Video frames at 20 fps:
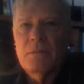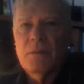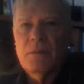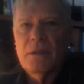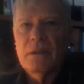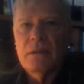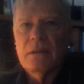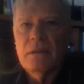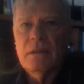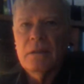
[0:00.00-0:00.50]

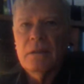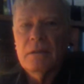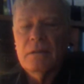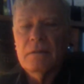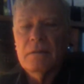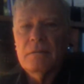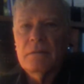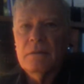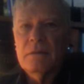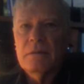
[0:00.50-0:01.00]
bring
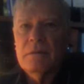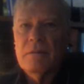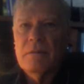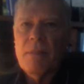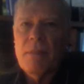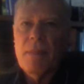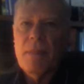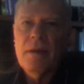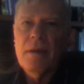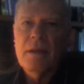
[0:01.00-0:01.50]

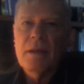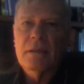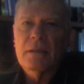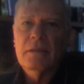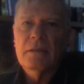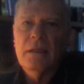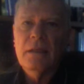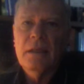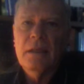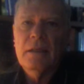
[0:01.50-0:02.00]
the
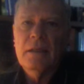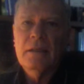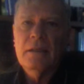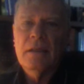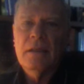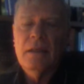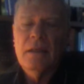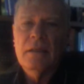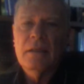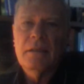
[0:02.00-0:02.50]
next day,
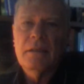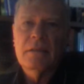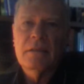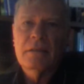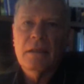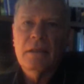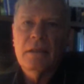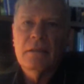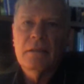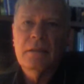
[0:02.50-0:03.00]
I
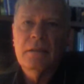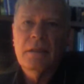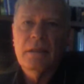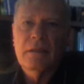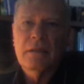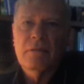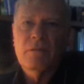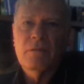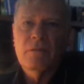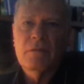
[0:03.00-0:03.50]
decided to
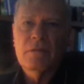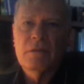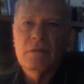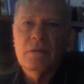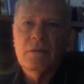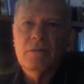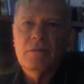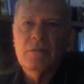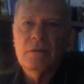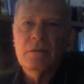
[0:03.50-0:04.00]
take
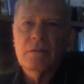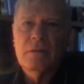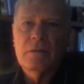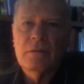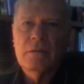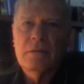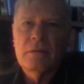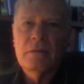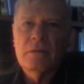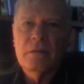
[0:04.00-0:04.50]
the
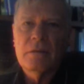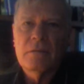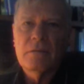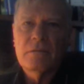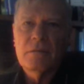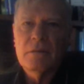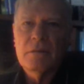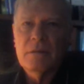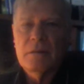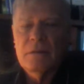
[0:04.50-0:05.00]

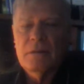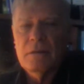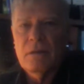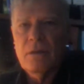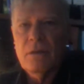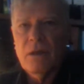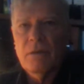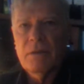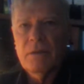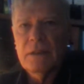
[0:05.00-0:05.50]

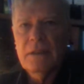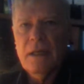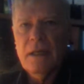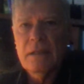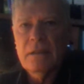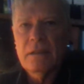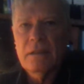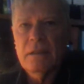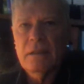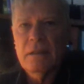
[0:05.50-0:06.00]
car we
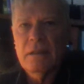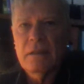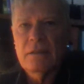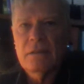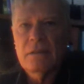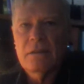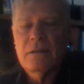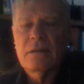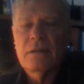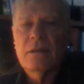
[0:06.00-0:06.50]
tested
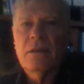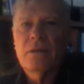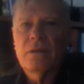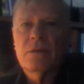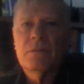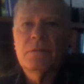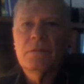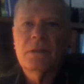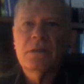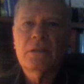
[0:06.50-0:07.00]
against
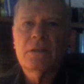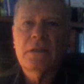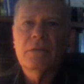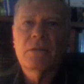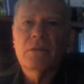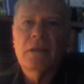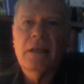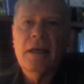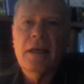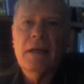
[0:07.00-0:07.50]
home to see
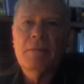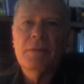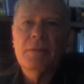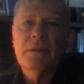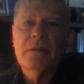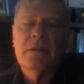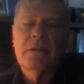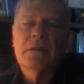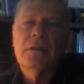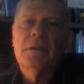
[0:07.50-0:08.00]
what
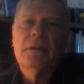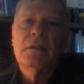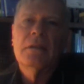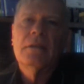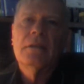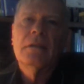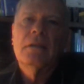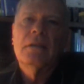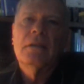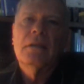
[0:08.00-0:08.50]
happened.
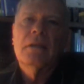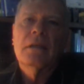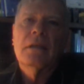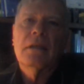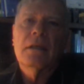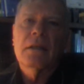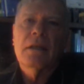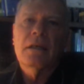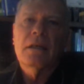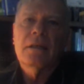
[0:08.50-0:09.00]

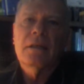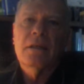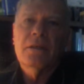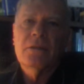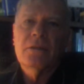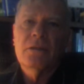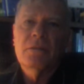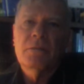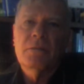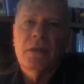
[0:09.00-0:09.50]
And I got
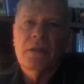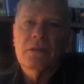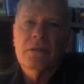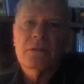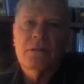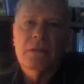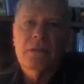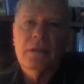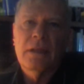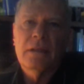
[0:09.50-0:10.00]
100 miles
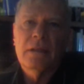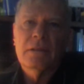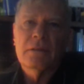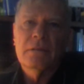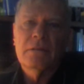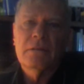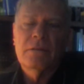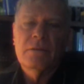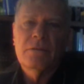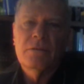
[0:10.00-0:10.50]
to a
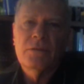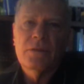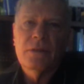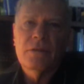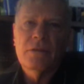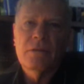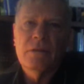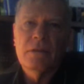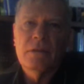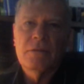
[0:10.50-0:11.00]
gallon for
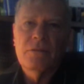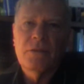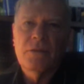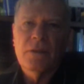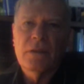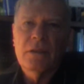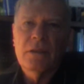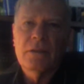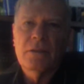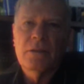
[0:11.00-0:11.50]

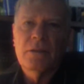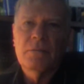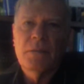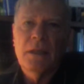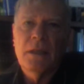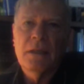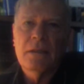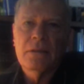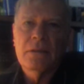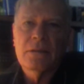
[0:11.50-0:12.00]
100
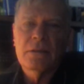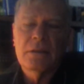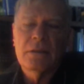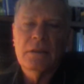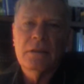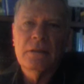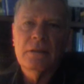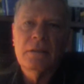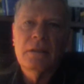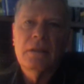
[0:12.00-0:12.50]
miles, and
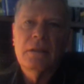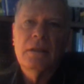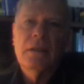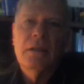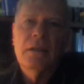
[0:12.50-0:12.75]
then